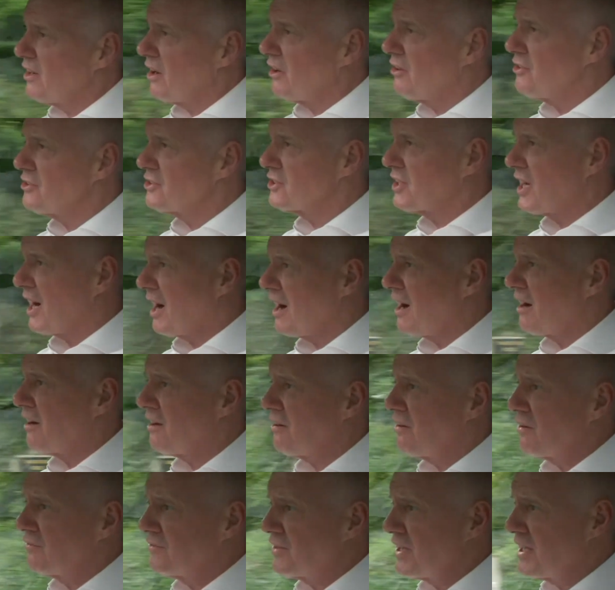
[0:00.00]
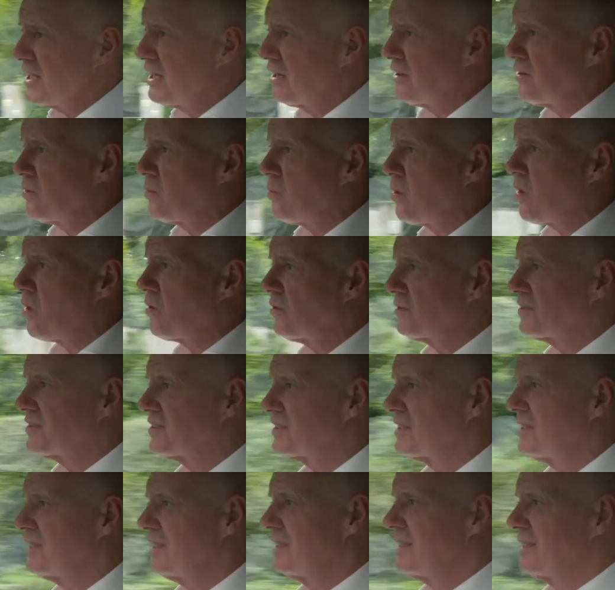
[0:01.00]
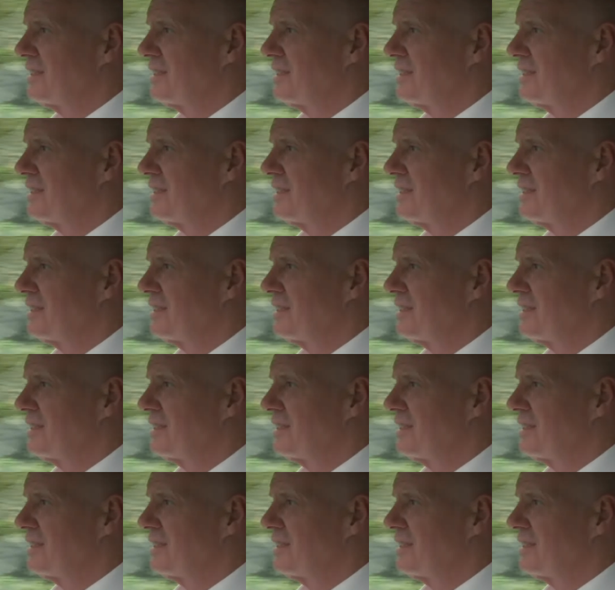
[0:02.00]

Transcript: Irish Car of the Year Awards.